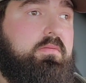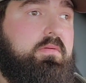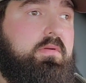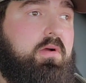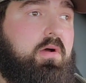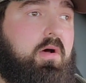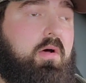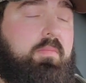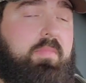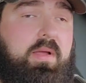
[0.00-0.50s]

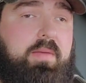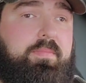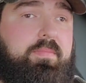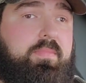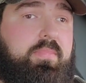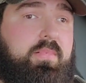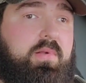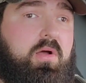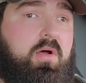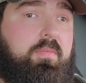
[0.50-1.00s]
Call
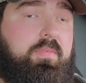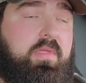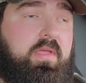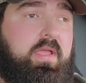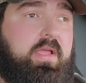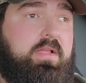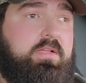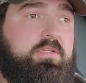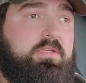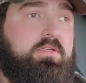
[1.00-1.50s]
up the
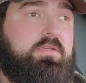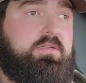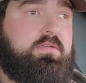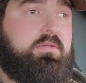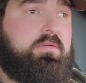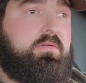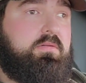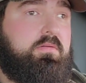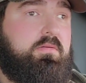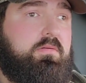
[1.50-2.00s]
agent,
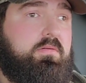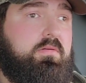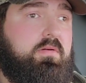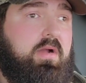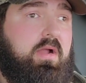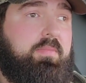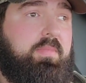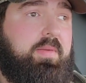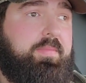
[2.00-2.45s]
grab